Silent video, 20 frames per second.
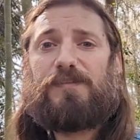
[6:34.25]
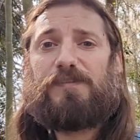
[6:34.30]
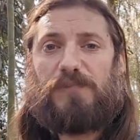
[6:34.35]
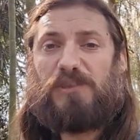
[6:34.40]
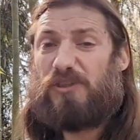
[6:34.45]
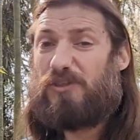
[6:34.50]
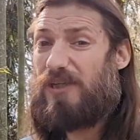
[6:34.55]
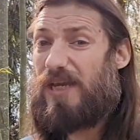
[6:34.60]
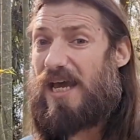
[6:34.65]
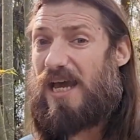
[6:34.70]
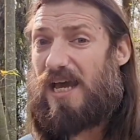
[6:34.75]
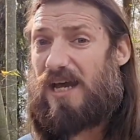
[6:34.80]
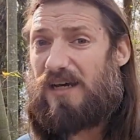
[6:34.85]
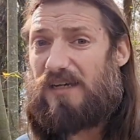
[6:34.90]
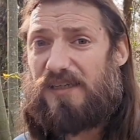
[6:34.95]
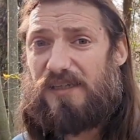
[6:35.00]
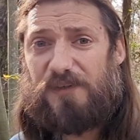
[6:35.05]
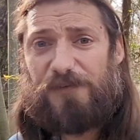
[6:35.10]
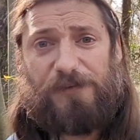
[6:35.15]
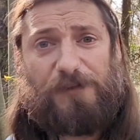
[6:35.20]
So yeah,
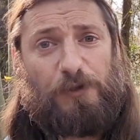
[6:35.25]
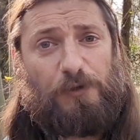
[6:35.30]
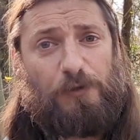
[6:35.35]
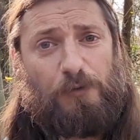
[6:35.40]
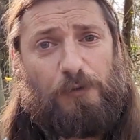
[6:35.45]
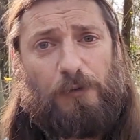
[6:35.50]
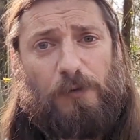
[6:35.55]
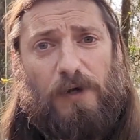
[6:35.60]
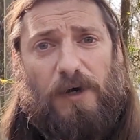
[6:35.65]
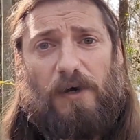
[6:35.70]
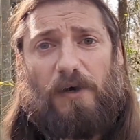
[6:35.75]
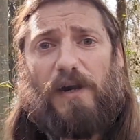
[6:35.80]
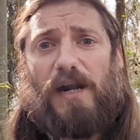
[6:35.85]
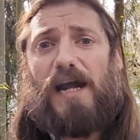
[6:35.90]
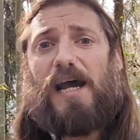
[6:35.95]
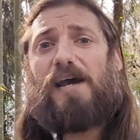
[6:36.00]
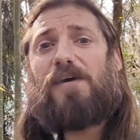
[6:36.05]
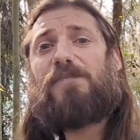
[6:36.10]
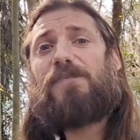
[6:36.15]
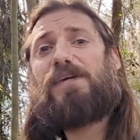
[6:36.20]
if you are
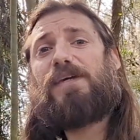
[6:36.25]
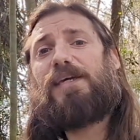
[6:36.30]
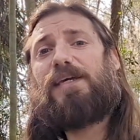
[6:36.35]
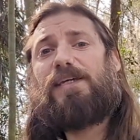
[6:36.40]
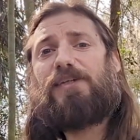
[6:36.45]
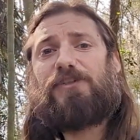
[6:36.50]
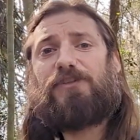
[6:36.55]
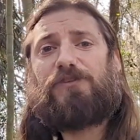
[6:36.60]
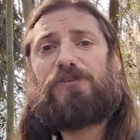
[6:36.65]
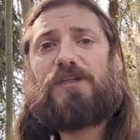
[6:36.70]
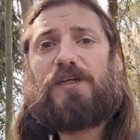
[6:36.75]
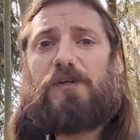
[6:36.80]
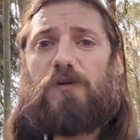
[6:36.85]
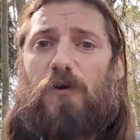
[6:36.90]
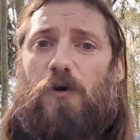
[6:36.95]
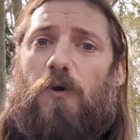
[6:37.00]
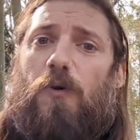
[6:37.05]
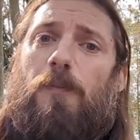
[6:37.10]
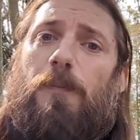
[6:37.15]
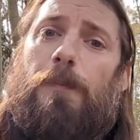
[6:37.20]
having issues at
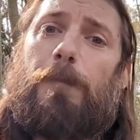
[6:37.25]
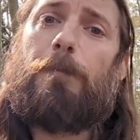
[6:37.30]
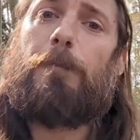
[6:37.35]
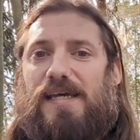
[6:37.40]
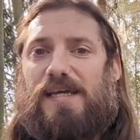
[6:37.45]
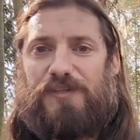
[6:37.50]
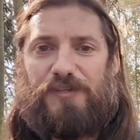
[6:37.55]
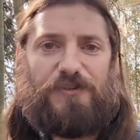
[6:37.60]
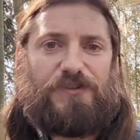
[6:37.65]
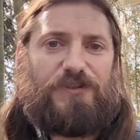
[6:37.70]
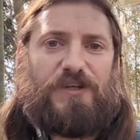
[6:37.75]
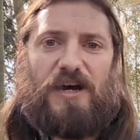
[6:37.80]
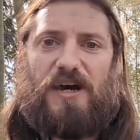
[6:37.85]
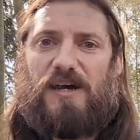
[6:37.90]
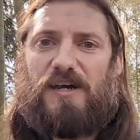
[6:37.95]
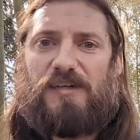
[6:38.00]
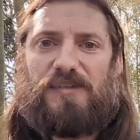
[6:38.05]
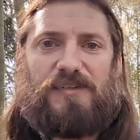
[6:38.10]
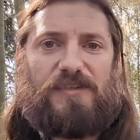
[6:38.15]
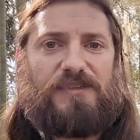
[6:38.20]
home and your
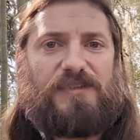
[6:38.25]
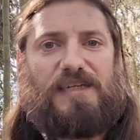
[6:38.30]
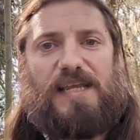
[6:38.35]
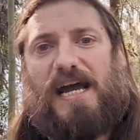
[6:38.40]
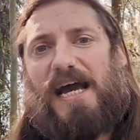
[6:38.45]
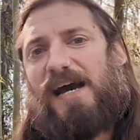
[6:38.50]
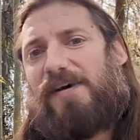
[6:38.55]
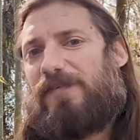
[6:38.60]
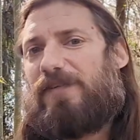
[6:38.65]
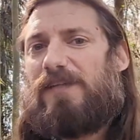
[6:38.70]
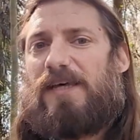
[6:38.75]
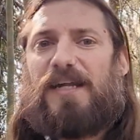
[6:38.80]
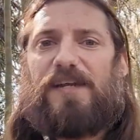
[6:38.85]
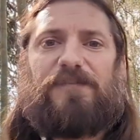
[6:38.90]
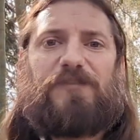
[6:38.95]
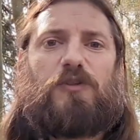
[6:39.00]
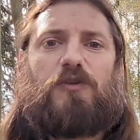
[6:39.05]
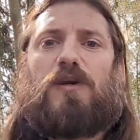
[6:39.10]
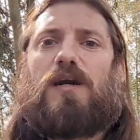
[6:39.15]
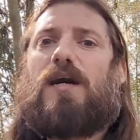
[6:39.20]
dog doesn't have a lot
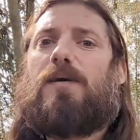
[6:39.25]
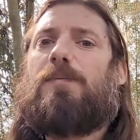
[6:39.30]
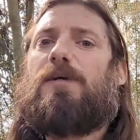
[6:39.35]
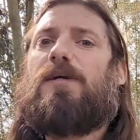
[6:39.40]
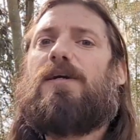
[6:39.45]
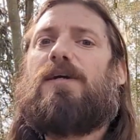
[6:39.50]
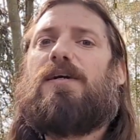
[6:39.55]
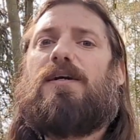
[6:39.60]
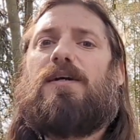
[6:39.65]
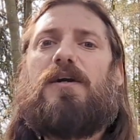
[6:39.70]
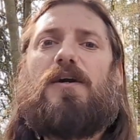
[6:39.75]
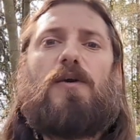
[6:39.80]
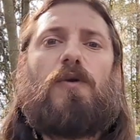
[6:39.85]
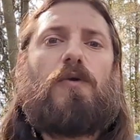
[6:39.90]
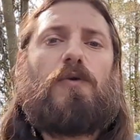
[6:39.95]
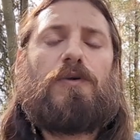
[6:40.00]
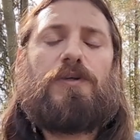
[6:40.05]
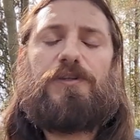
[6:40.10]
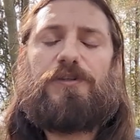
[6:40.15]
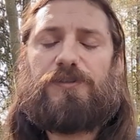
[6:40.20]
of trauma,
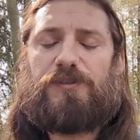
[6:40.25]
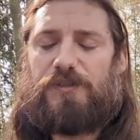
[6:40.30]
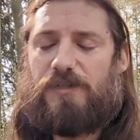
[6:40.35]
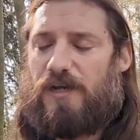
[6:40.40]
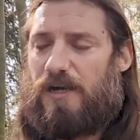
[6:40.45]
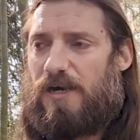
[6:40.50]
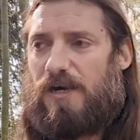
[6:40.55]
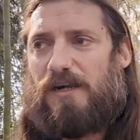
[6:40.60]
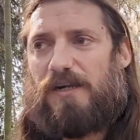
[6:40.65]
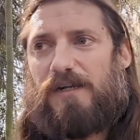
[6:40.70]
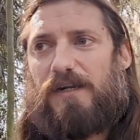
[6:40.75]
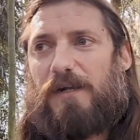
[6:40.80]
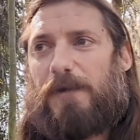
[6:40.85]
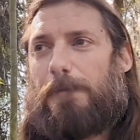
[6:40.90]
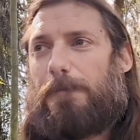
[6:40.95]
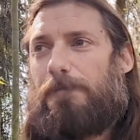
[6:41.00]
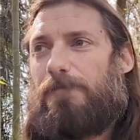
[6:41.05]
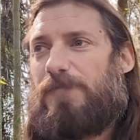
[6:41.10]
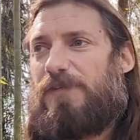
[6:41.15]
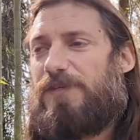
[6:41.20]
or your dog
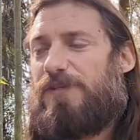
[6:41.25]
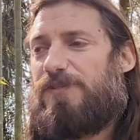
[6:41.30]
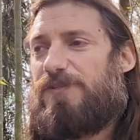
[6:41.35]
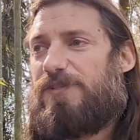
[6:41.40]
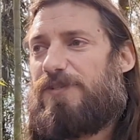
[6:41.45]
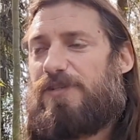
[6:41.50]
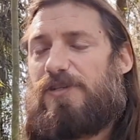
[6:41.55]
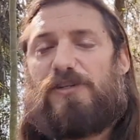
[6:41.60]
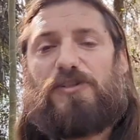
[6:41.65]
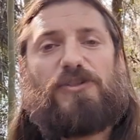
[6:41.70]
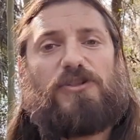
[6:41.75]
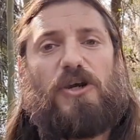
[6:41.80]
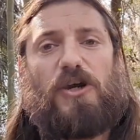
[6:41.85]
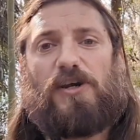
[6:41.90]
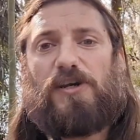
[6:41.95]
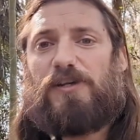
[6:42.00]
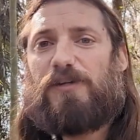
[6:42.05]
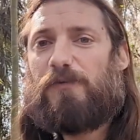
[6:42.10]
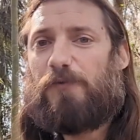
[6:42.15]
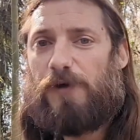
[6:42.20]
just
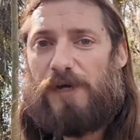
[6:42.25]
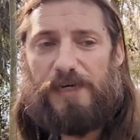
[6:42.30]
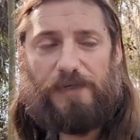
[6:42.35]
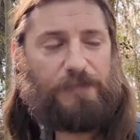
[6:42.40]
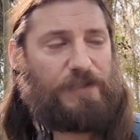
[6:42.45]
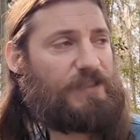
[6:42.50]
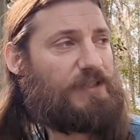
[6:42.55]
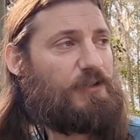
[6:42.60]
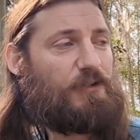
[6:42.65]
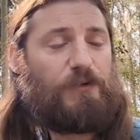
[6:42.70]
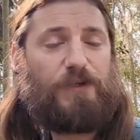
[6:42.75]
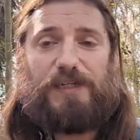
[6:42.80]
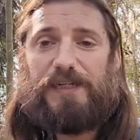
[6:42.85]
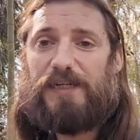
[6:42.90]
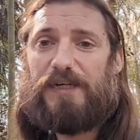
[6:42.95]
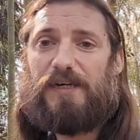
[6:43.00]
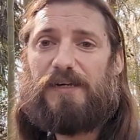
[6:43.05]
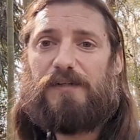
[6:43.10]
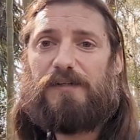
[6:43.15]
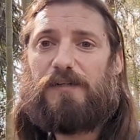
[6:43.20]
started randomly
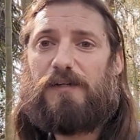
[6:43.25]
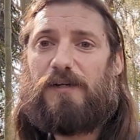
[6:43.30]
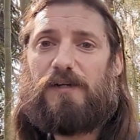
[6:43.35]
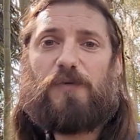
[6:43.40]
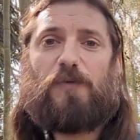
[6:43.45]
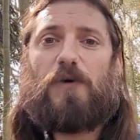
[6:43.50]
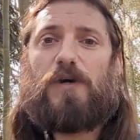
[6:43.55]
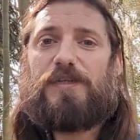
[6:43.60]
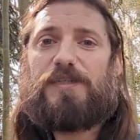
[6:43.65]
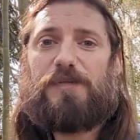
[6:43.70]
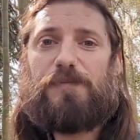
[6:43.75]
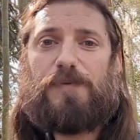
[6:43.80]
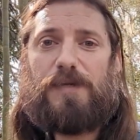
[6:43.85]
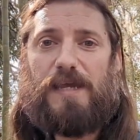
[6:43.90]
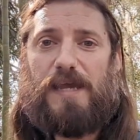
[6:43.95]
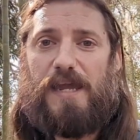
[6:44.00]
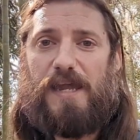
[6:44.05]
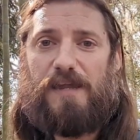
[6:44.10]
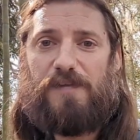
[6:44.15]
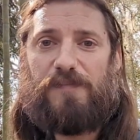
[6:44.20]
doing unwanted
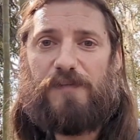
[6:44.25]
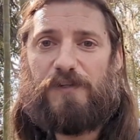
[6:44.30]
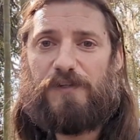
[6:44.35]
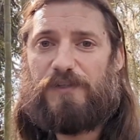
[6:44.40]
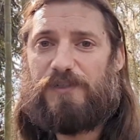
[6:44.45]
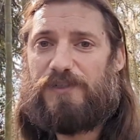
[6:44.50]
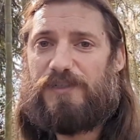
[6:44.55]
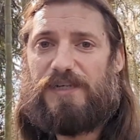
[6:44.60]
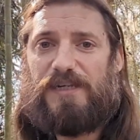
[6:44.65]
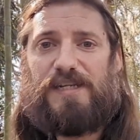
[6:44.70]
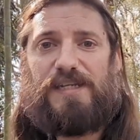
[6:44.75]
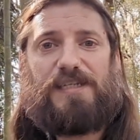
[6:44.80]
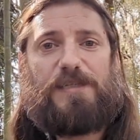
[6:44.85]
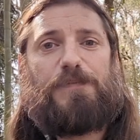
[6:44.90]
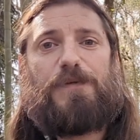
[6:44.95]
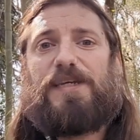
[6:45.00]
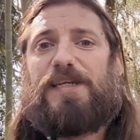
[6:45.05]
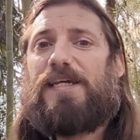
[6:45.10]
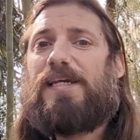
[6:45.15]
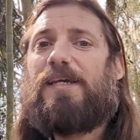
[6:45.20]
behaviors and it's
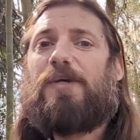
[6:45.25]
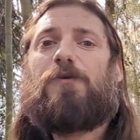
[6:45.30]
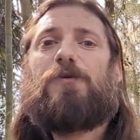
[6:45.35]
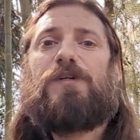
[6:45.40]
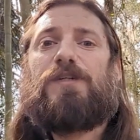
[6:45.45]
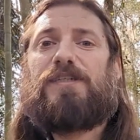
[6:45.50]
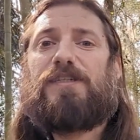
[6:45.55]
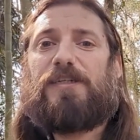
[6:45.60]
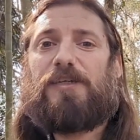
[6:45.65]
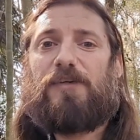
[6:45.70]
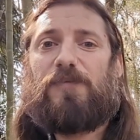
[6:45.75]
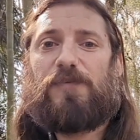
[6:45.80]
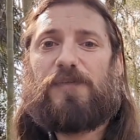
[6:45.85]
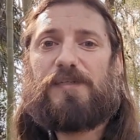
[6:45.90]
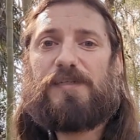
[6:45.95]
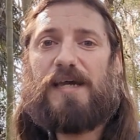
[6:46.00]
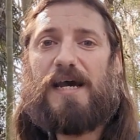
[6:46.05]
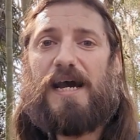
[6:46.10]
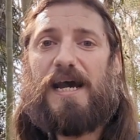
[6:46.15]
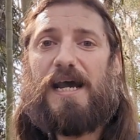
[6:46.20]
been increasing
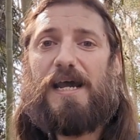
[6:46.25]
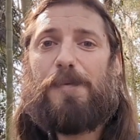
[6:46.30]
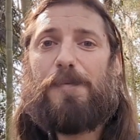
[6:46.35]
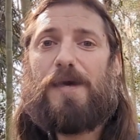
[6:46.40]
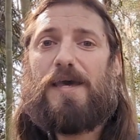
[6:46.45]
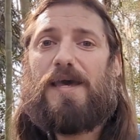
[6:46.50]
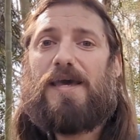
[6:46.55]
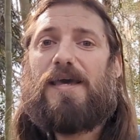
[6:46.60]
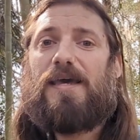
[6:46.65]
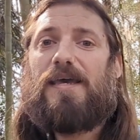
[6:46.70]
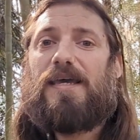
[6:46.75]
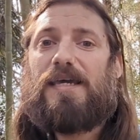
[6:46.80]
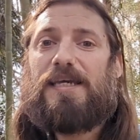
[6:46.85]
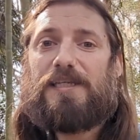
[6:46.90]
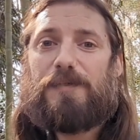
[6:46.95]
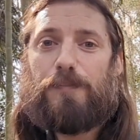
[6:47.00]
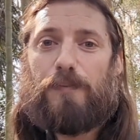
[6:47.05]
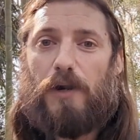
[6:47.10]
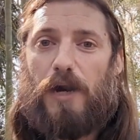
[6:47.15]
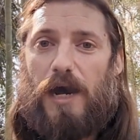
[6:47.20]
over time,
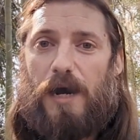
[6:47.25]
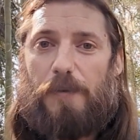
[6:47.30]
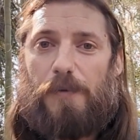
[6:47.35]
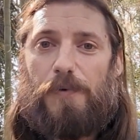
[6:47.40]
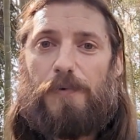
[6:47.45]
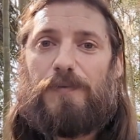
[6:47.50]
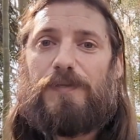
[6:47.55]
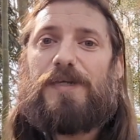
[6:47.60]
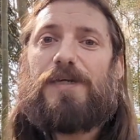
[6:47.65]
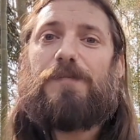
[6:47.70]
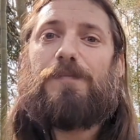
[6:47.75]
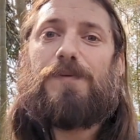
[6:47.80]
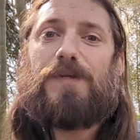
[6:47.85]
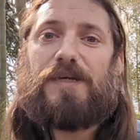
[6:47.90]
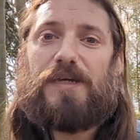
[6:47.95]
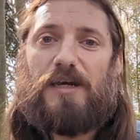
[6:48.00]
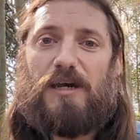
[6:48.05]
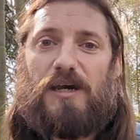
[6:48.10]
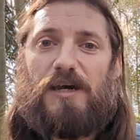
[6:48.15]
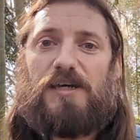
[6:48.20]
it's probably
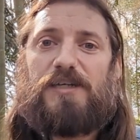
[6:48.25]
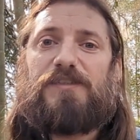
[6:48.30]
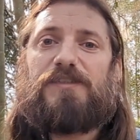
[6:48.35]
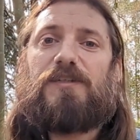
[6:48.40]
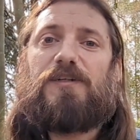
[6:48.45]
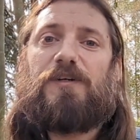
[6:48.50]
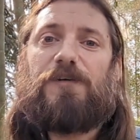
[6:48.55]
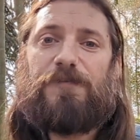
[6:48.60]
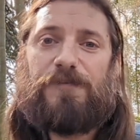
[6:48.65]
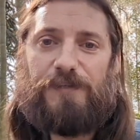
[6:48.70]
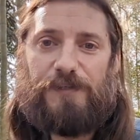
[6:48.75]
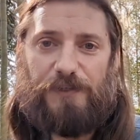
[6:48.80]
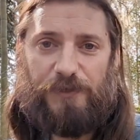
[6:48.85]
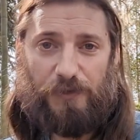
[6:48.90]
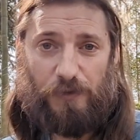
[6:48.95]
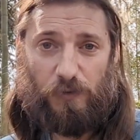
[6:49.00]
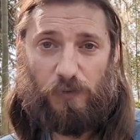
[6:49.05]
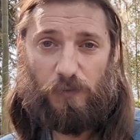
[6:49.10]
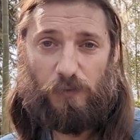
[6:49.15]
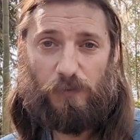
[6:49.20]
because of
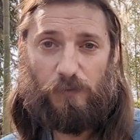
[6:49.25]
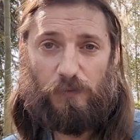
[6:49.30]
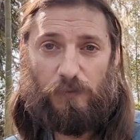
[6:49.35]
you.